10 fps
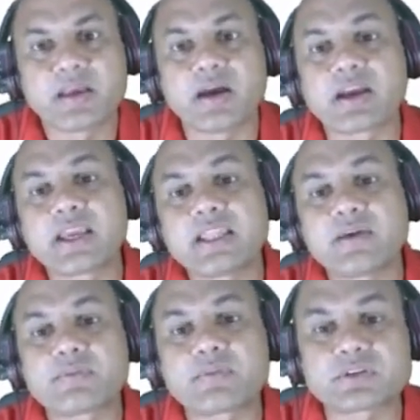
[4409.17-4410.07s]
Again I
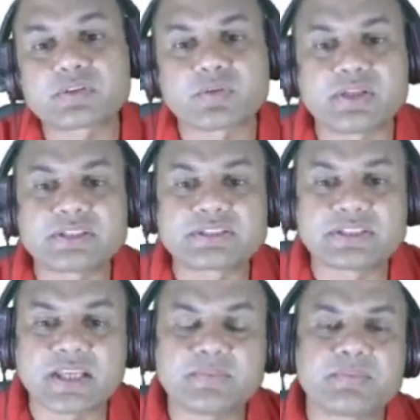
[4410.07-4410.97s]
have tossed the coin
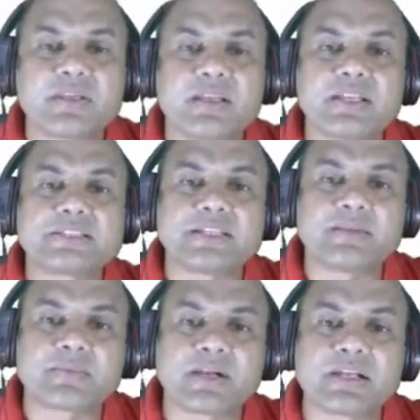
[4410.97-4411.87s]
in the
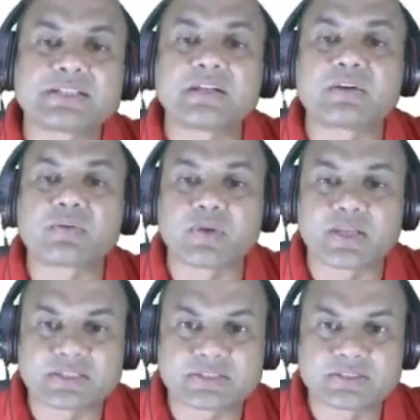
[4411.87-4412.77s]
same condition
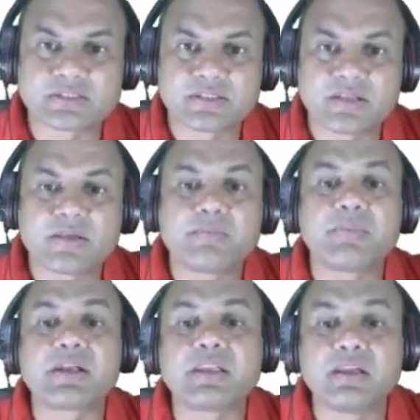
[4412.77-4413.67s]
twice.
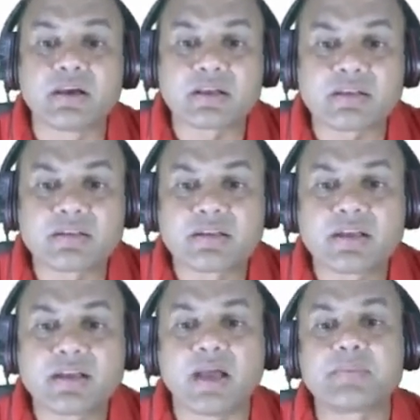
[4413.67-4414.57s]
But here
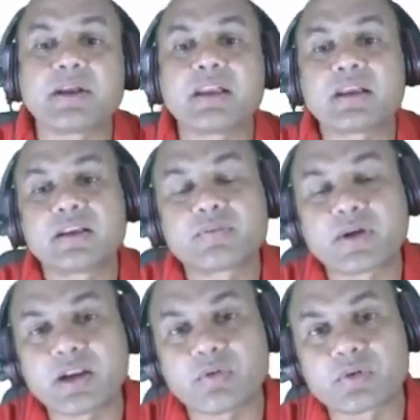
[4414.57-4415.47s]
I am getting a
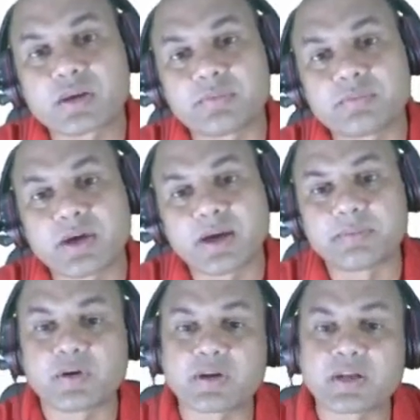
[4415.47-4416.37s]
different outcome. I am
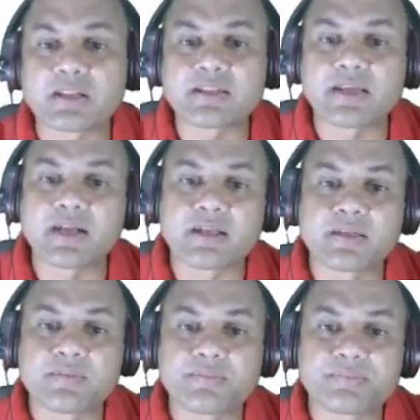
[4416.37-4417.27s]
not getting the head.
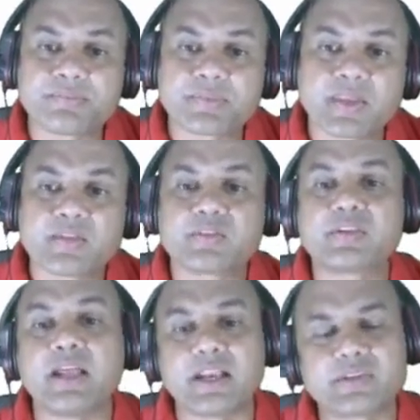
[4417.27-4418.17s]
So
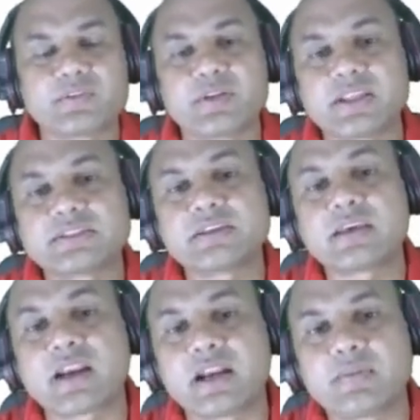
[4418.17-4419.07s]
that is known as a
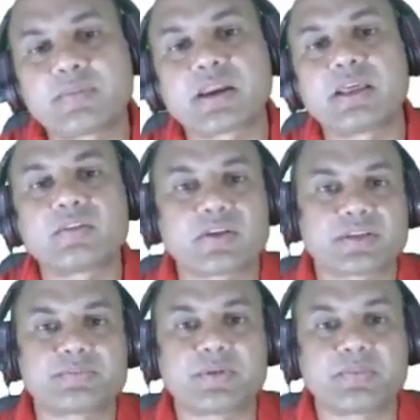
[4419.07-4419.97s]
random trial or
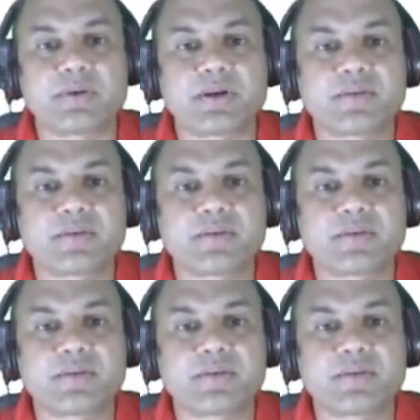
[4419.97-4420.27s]
experiment.